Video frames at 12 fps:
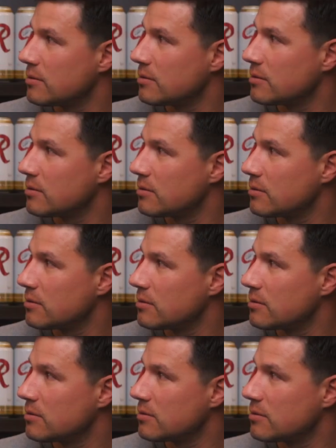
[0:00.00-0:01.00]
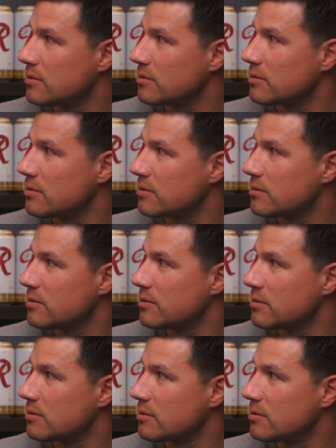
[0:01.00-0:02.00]

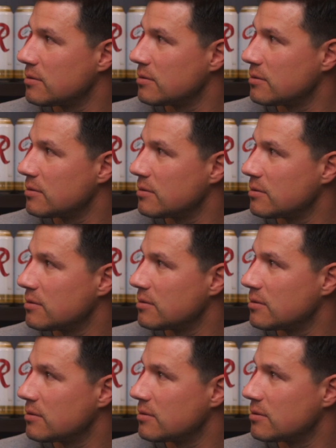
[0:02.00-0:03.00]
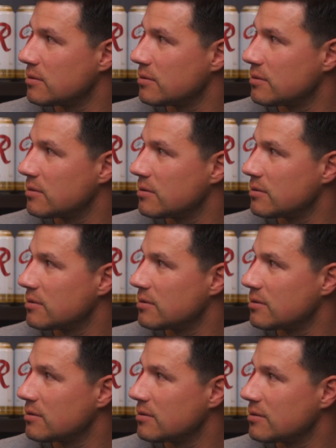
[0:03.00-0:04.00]

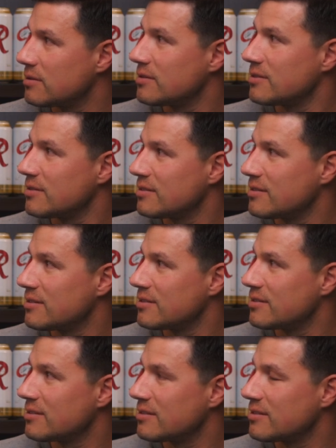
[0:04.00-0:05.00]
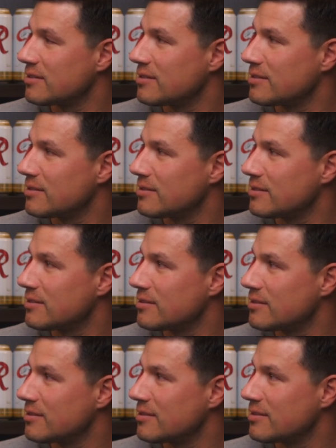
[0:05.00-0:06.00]

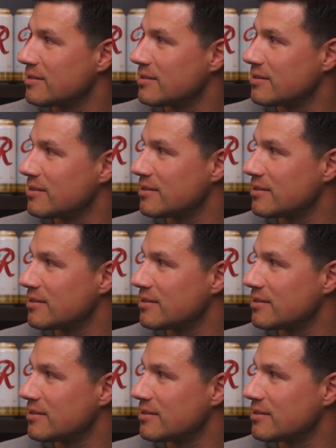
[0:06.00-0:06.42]
(silent)